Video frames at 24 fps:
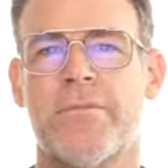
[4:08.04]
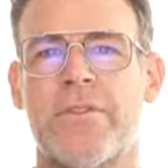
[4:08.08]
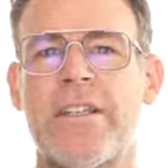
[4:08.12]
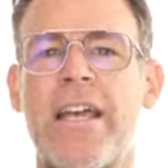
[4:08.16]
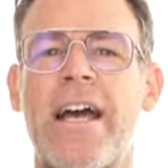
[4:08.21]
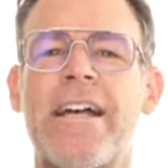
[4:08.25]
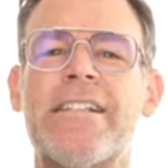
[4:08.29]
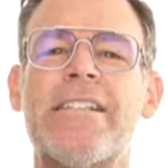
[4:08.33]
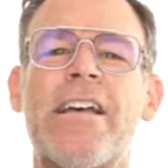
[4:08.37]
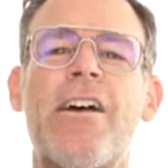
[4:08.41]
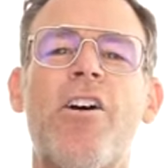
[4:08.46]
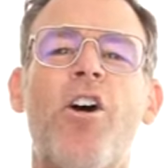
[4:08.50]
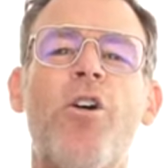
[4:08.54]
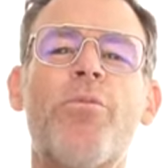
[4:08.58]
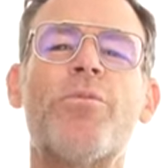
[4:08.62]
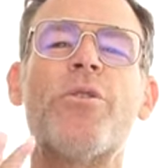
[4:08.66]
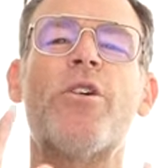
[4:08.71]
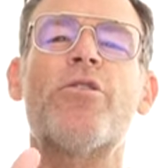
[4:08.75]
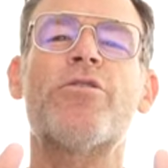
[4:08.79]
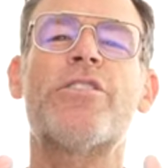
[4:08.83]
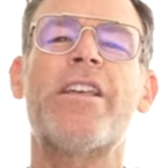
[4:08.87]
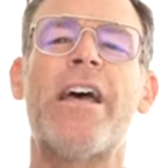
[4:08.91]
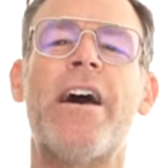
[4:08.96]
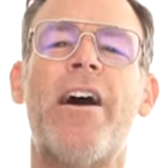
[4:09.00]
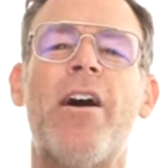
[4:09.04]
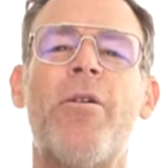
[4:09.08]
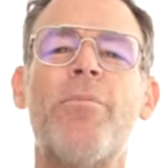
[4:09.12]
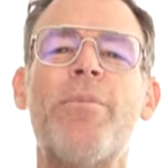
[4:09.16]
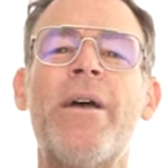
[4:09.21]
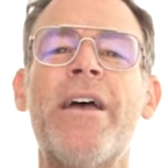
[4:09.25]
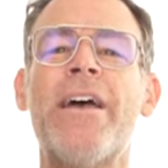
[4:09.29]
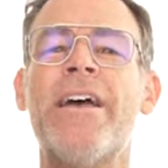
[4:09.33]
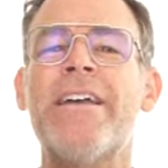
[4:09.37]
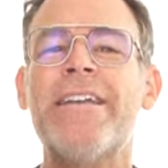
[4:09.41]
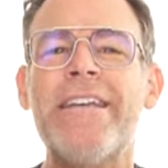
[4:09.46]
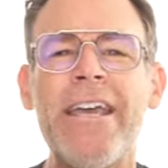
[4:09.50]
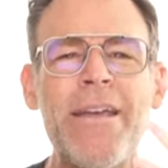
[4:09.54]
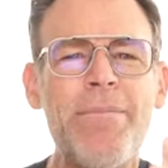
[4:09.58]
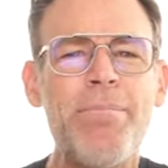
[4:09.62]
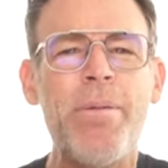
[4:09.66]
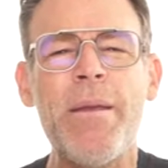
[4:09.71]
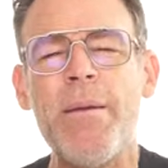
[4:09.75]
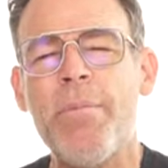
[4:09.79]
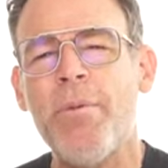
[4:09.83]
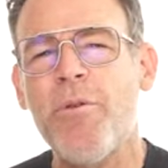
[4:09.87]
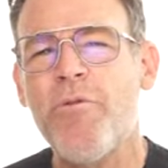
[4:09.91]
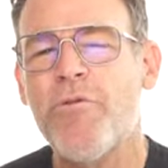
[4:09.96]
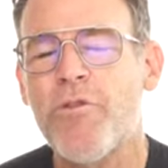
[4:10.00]
Guys, I hope those help. Get
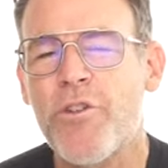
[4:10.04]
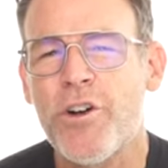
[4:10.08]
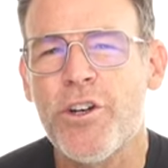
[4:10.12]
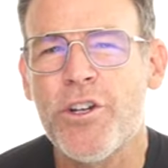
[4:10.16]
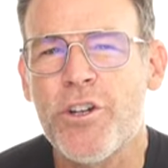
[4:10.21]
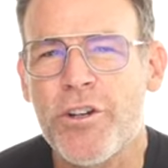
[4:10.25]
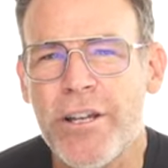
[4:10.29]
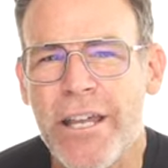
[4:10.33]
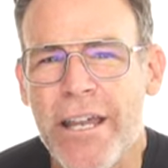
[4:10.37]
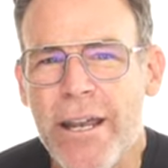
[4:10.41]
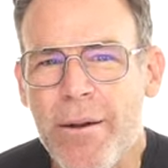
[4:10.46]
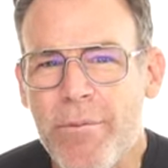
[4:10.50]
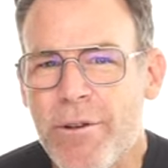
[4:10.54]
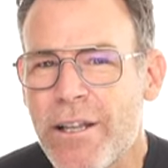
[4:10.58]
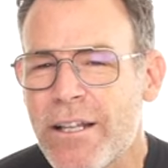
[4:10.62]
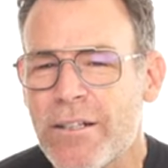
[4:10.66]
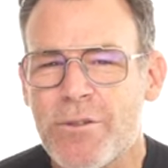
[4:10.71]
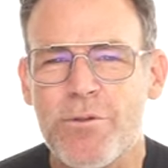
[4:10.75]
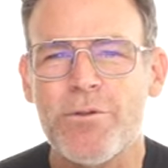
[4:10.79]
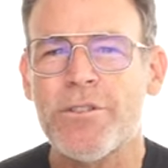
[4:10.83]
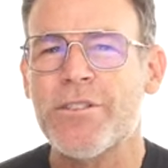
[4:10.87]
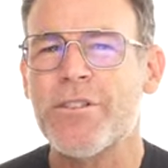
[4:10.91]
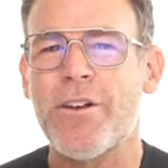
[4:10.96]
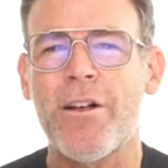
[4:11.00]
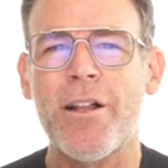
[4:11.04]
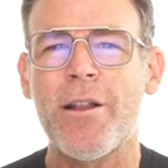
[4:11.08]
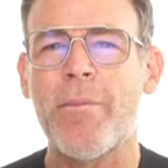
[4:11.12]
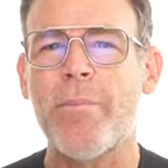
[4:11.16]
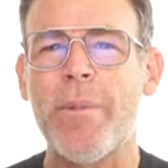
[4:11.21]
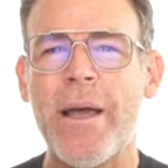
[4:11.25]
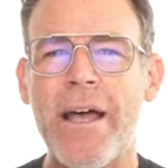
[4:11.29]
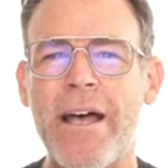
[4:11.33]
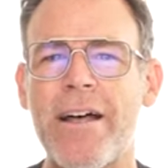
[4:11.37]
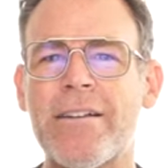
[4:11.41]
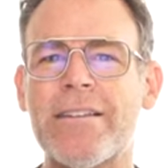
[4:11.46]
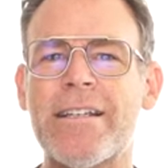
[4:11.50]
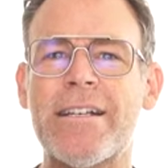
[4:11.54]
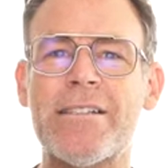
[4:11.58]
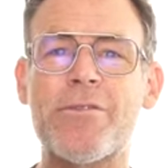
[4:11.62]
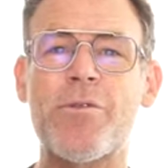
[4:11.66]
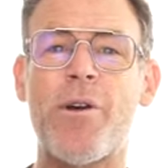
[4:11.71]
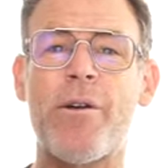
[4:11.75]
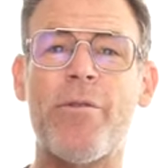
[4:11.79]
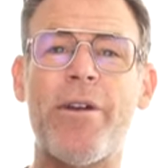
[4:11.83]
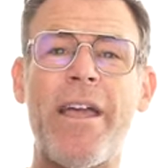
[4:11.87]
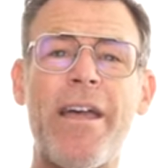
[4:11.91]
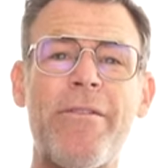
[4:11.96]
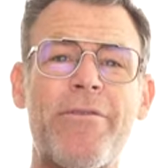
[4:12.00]
people in front of your camera. That's what it's all about. That's
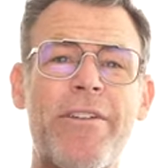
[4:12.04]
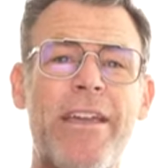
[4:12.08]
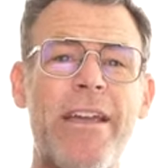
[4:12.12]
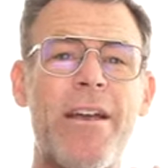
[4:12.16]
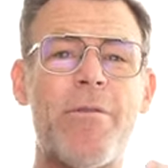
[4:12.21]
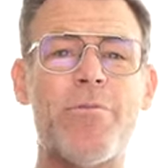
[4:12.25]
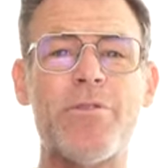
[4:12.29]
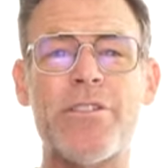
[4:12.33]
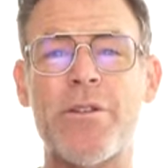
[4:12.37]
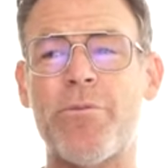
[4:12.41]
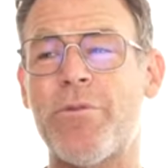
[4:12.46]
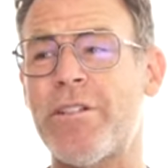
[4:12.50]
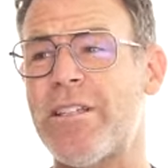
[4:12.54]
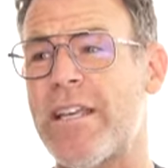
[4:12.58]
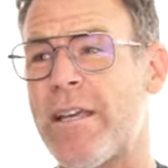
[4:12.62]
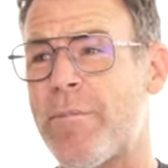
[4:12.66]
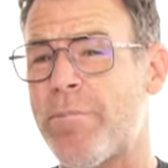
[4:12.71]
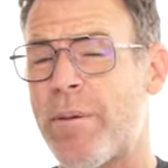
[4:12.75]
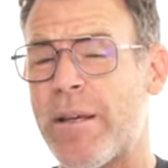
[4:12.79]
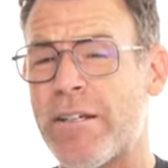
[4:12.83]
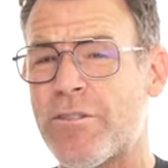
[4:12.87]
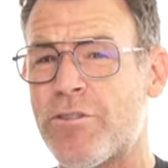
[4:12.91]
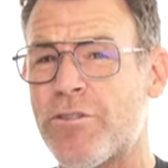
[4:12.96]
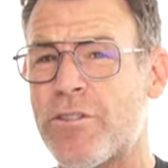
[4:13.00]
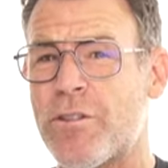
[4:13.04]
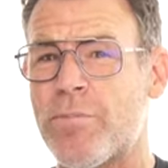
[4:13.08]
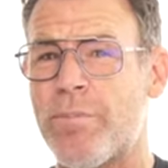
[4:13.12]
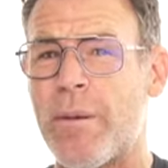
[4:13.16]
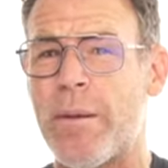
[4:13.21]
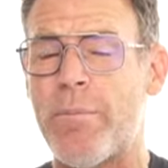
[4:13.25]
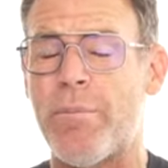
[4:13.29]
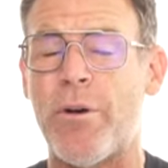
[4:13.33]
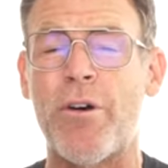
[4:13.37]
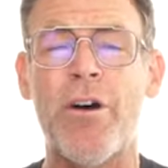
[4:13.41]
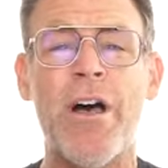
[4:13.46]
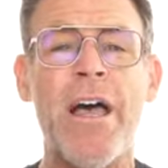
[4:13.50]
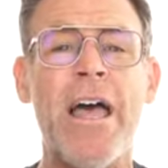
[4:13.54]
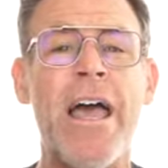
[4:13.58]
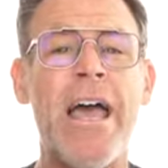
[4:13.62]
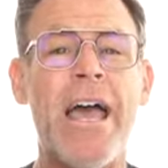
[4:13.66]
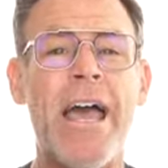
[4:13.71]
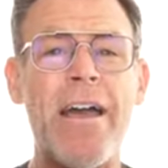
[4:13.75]
why we have cameras and we take pictures of people.